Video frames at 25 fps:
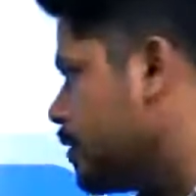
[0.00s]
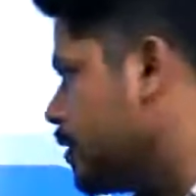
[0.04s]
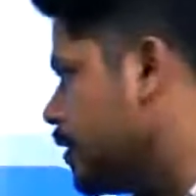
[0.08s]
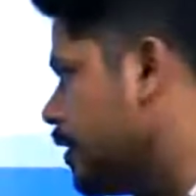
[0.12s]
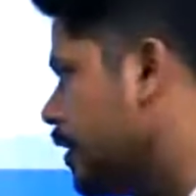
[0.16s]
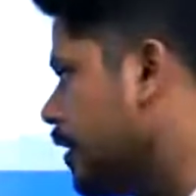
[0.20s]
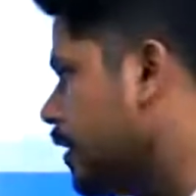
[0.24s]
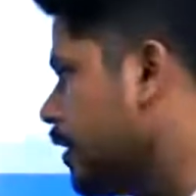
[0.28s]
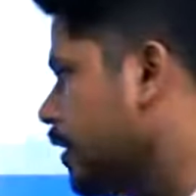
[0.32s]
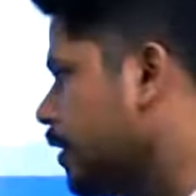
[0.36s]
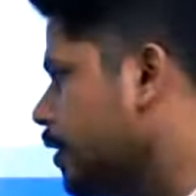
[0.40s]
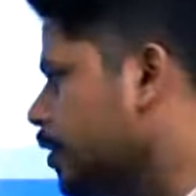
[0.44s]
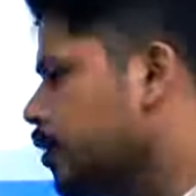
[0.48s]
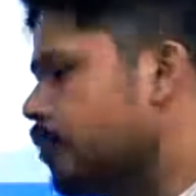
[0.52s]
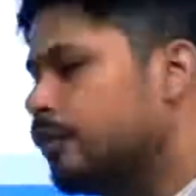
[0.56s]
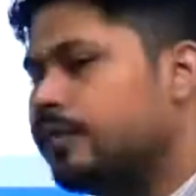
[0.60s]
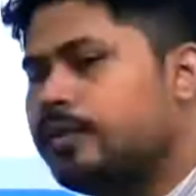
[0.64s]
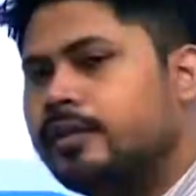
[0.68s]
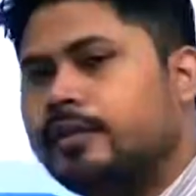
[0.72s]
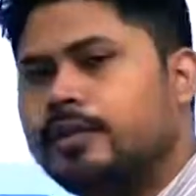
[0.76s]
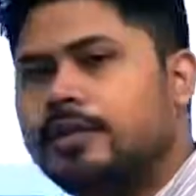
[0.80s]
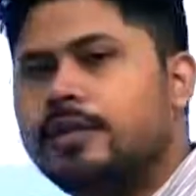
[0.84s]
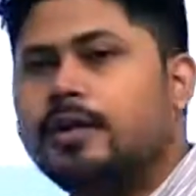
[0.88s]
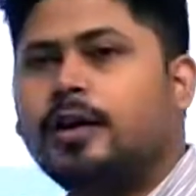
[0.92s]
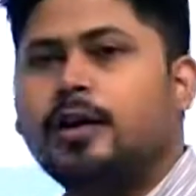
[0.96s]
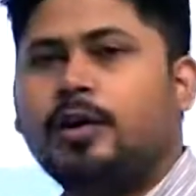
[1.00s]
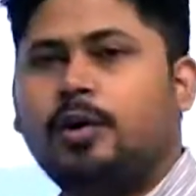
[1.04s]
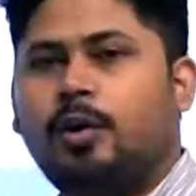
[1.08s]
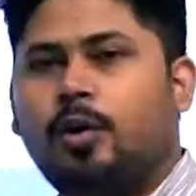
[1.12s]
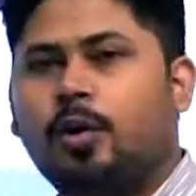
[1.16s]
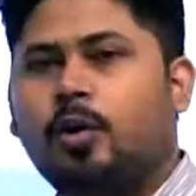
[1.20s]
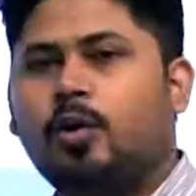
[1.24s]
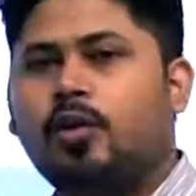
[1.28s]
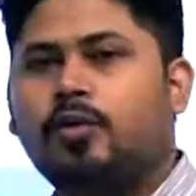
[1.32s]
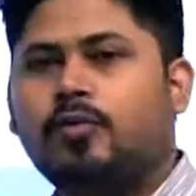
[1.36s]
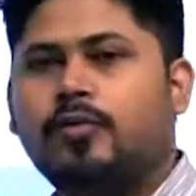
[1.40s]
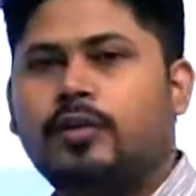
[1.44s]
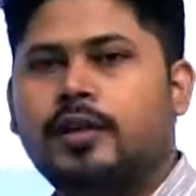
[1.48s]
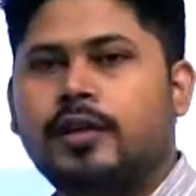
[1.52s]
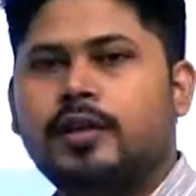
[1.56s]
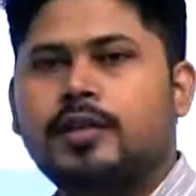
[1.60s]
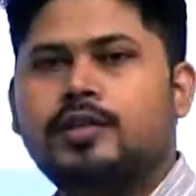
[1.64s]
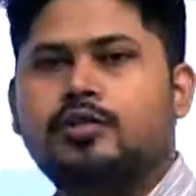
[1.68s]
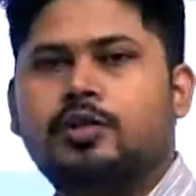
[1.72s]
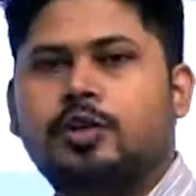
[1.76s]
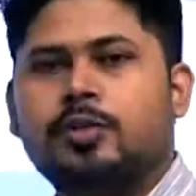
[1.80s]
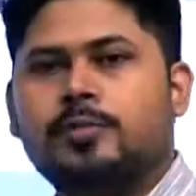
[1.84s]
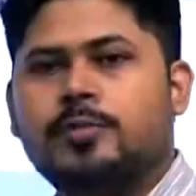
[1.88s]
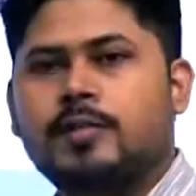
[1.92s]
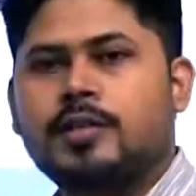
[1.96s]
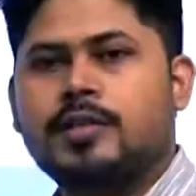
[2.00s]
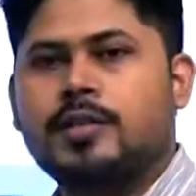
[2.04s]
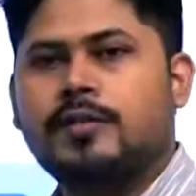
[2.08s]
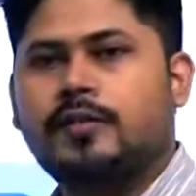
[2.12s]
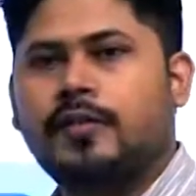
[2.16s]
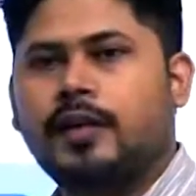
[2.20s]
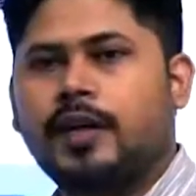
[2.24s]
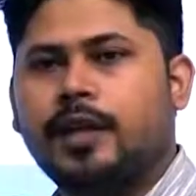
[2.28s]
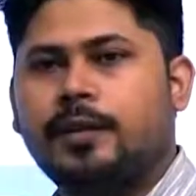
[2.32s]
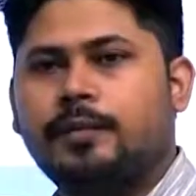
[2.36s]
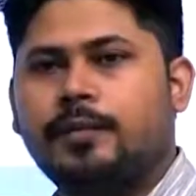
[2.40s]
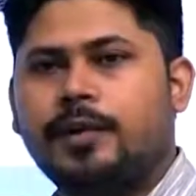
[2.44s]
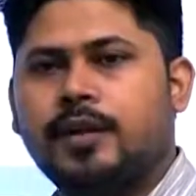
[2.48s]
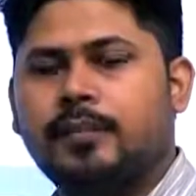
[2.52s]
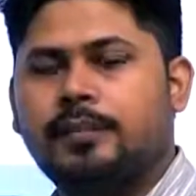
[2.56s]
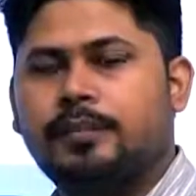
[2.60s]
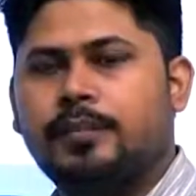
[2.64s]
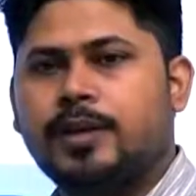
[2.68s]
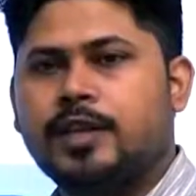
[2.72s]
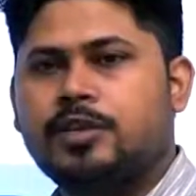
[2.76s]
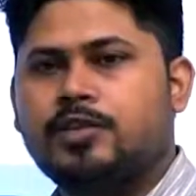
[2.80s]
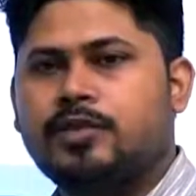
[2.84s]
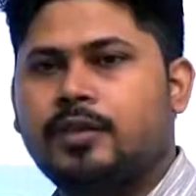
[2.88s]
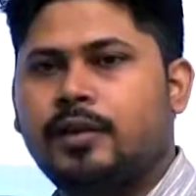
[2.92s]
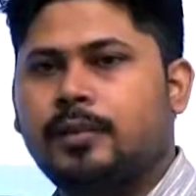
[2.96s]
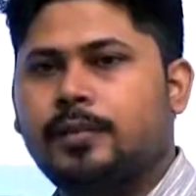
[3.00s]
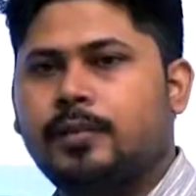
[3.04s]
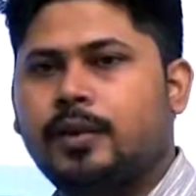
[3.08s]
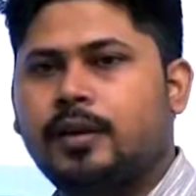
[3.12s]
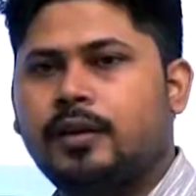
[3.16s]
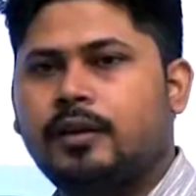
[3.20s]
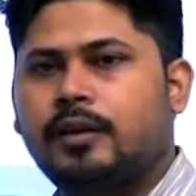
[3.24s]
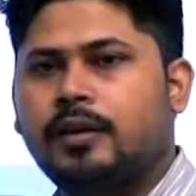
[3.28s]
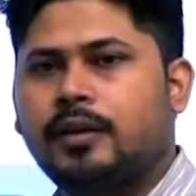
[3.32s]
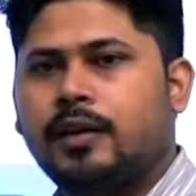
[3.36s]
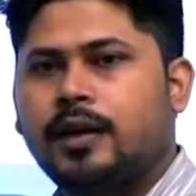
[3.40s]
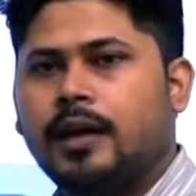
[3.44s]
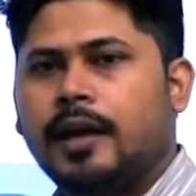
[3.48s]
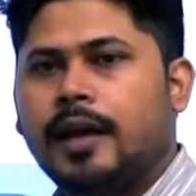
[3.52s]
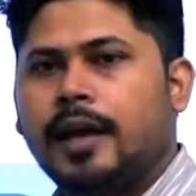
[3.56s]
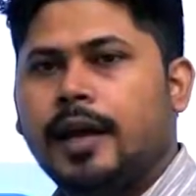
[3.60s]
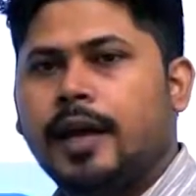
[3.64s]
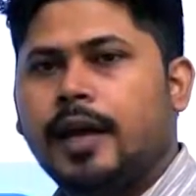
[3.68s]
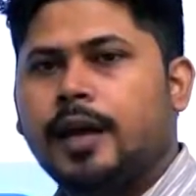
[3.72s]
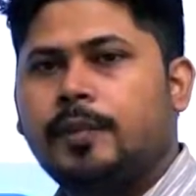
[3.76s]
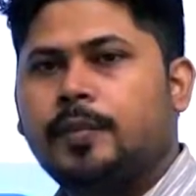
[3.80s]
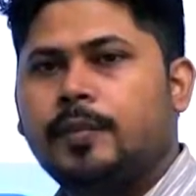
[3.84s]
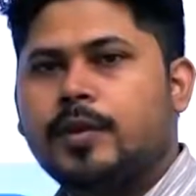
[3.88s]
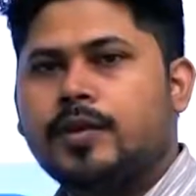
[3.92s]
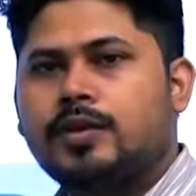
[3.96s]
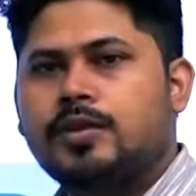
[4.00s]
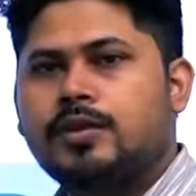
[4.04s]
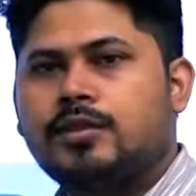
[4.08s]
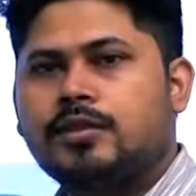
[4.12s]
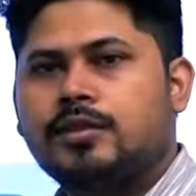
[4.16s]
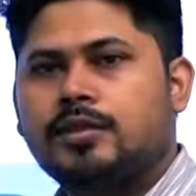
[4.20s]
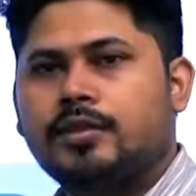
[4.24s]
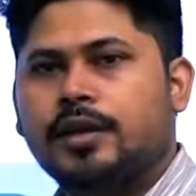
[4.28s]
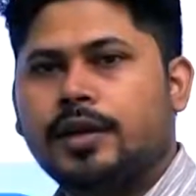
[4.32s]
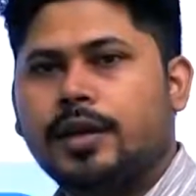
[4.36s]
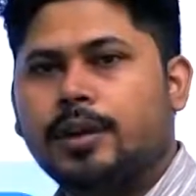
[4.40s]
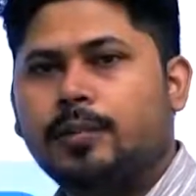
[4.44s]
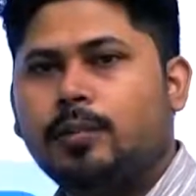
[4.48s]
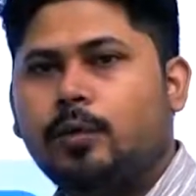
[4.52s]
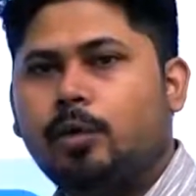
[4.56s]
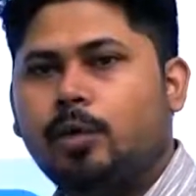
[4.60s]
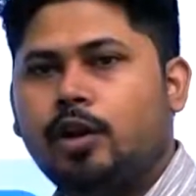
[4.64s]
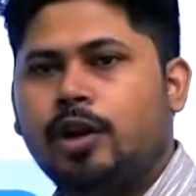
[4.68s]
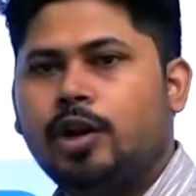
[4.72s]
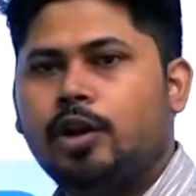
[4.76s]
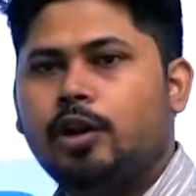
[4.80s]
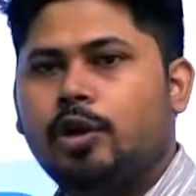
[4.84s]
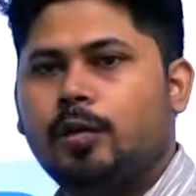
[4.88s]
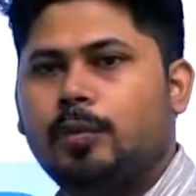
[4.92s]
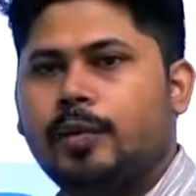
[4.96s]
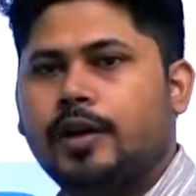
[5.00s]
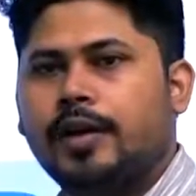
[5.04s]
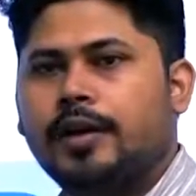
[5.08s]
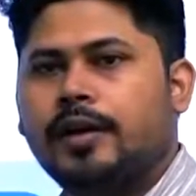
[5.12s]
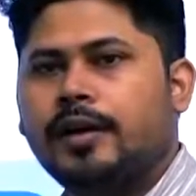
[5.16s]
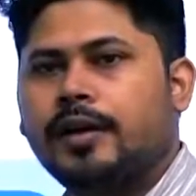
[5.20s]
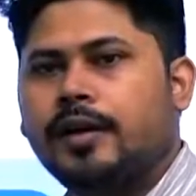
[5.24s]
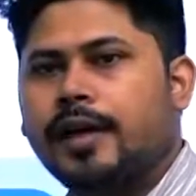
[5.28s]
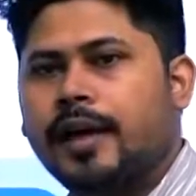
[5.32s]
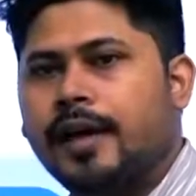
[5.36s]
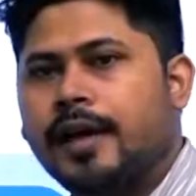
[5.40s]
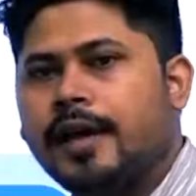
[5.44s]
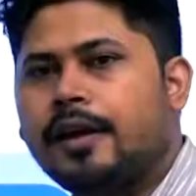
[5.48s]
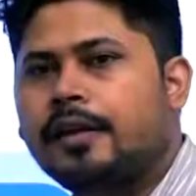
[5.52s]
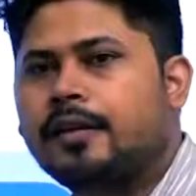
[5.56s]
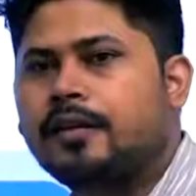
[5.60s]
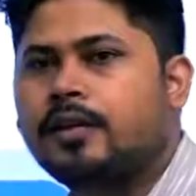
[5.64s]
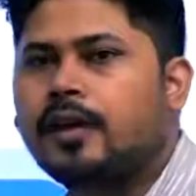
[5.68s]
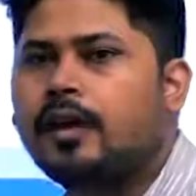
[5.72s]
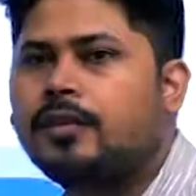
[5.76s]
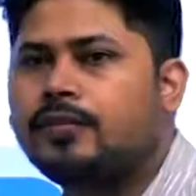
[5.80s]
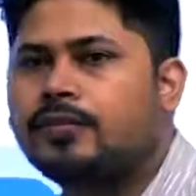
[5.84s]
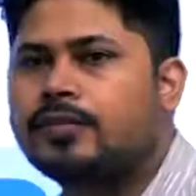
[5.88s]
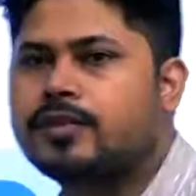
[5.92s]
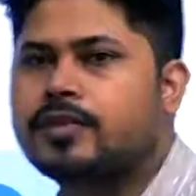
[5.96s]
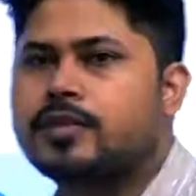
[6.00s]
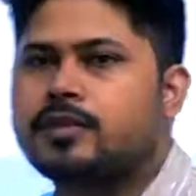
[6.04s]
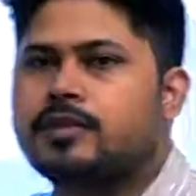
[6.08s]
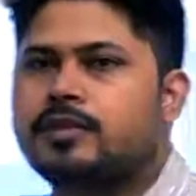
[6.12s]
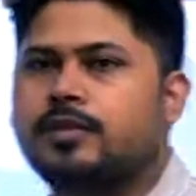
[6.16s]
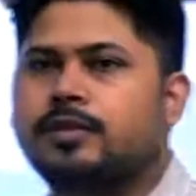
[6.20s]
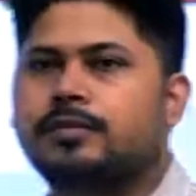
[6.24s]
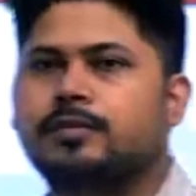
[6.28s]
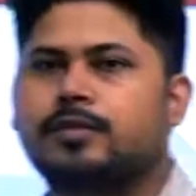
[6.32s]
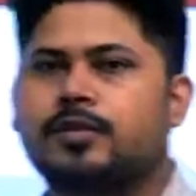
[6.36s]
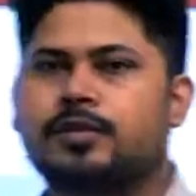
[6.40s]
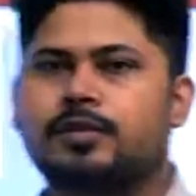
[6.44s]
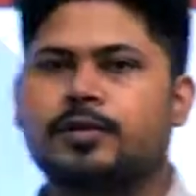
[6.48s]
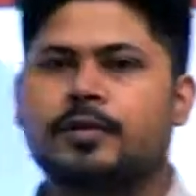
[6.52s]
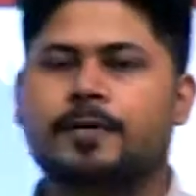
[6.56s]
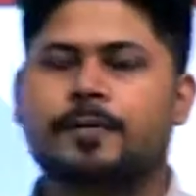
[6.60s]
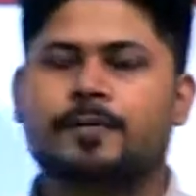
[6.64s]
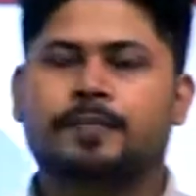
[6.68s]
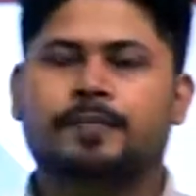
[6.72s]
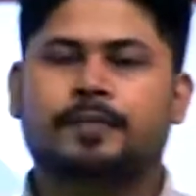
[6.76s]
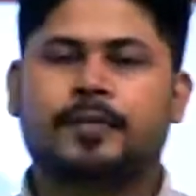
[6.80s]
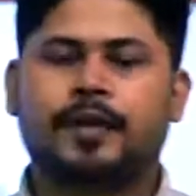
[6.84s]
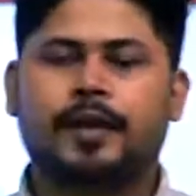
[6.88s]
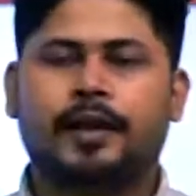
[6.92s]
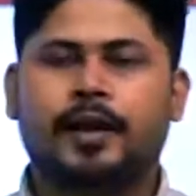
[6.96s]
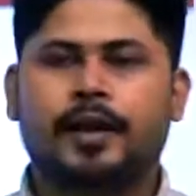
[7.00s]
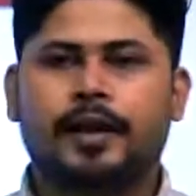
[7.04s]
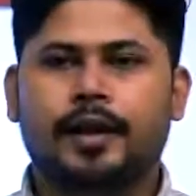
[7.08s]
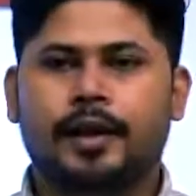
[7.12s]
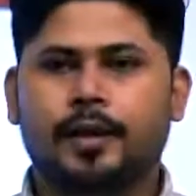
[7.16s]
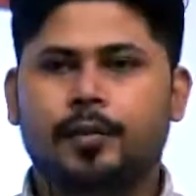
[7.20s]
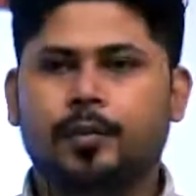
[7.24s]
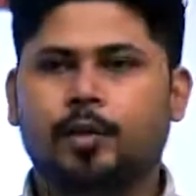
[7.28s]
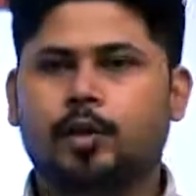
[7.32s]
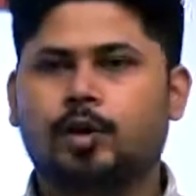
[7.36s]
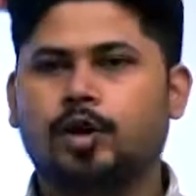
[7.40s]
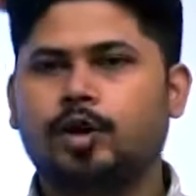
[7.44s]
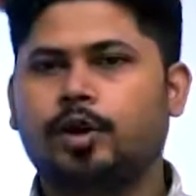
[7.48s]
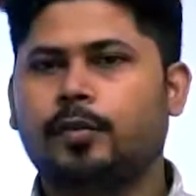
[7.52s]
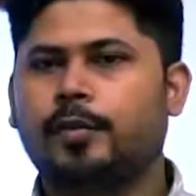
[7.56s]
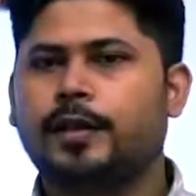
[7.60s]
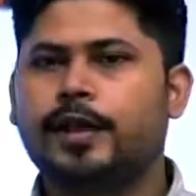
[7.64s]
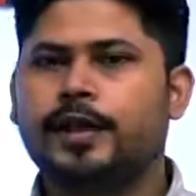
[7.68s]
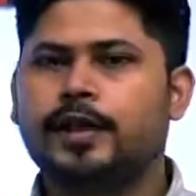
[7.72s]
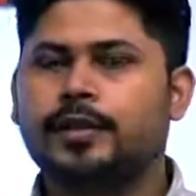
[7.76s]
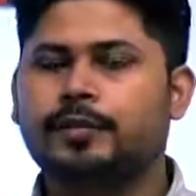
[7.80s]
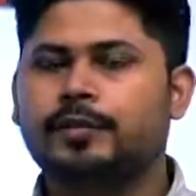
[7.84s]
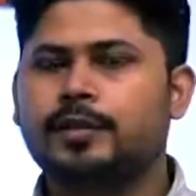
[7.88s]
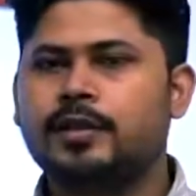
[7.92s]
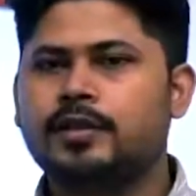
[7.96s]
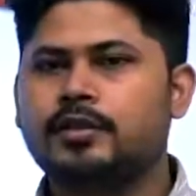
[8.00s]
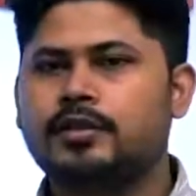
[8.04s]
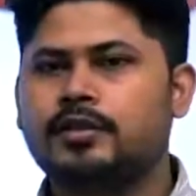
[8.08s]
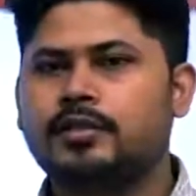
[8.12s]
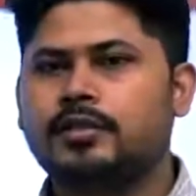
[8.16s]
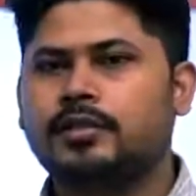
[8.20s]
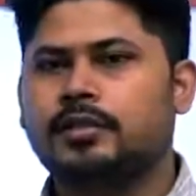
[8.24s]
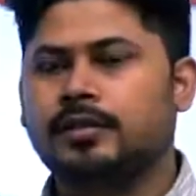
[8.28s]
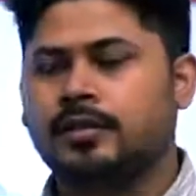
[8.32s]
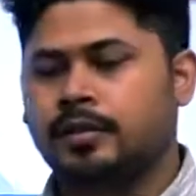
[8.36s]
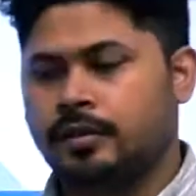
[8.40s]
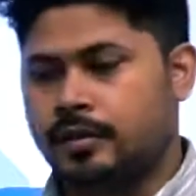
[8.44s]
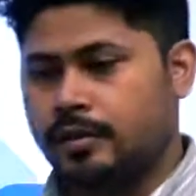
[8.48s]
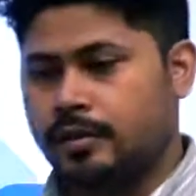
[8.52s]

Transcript: see here, drone word is not specifically mentioned, but it mentions remotely operated aircraft systems. Remotely operated means